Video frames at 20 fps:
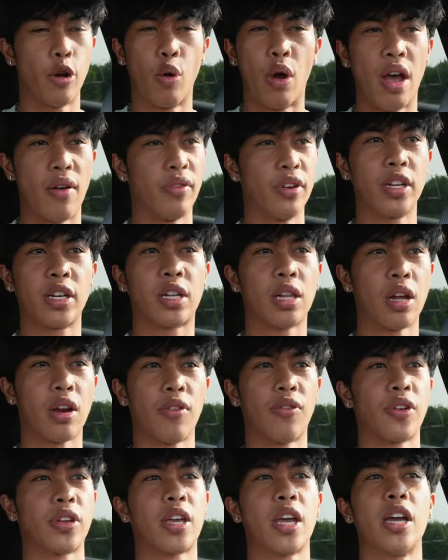I don't have any
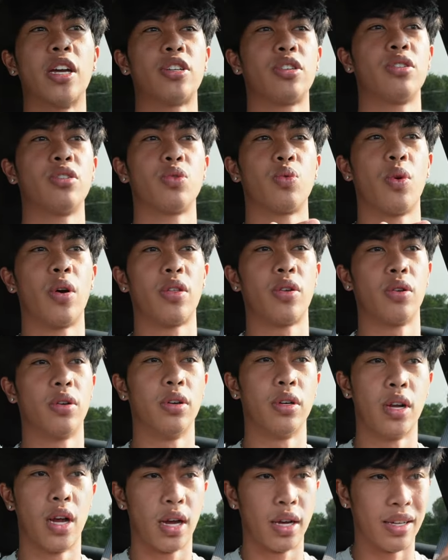clarifications whether
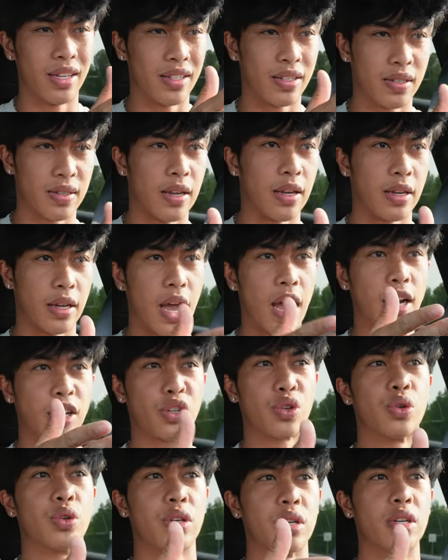or not it's, like,
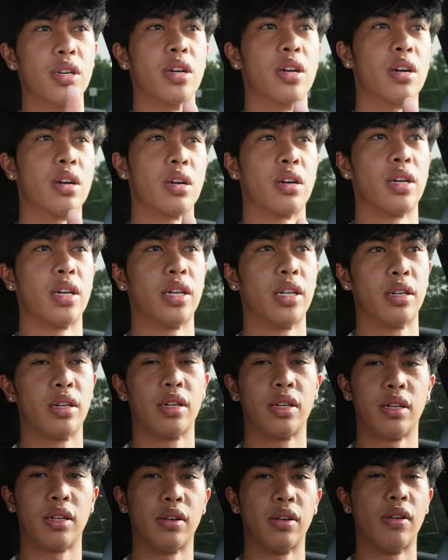actually here
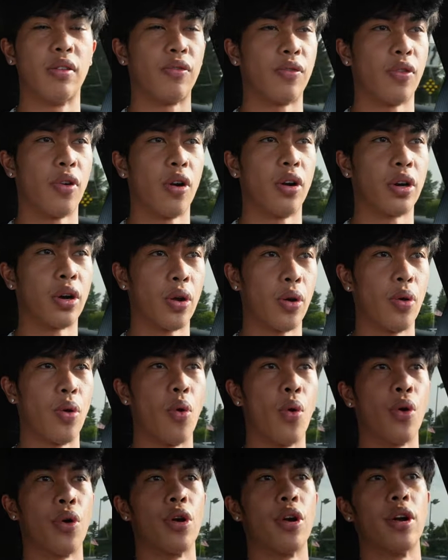in Fargo
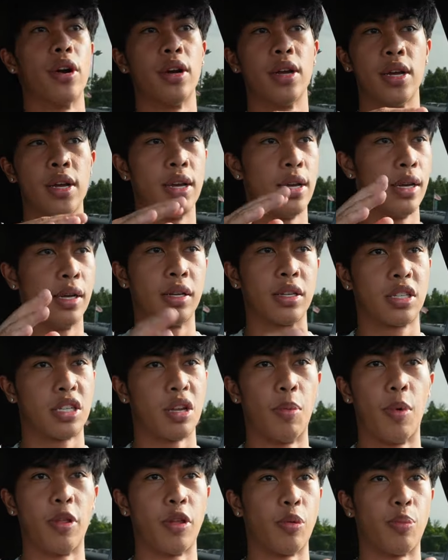or
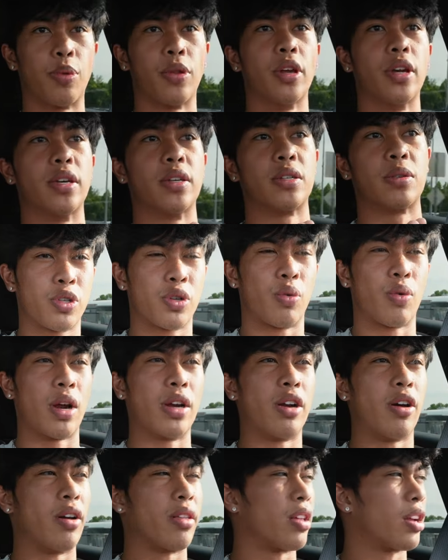some other place. So
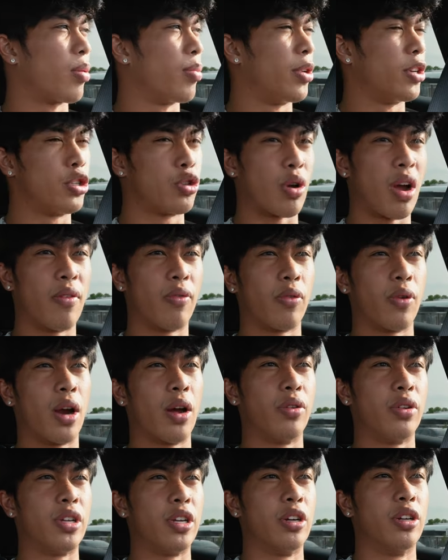right now I think I'm gonna drive
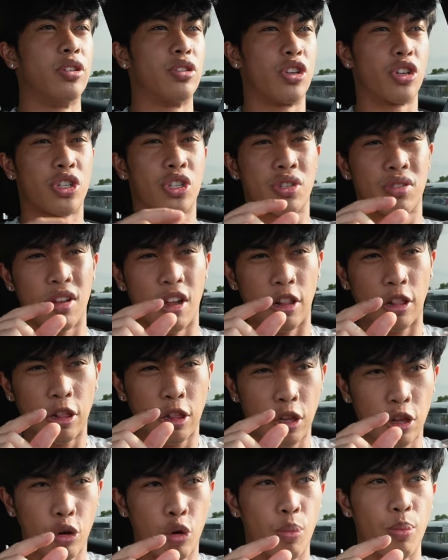around here just a
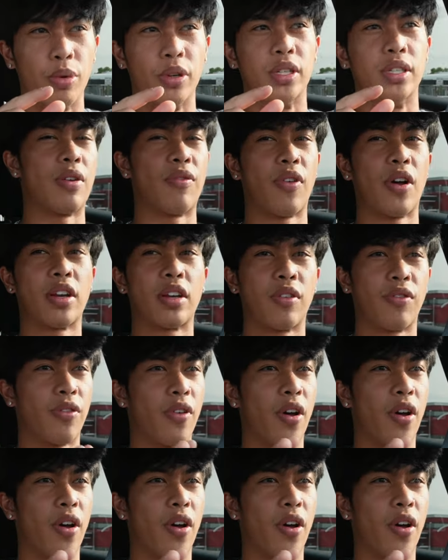little bit. If I could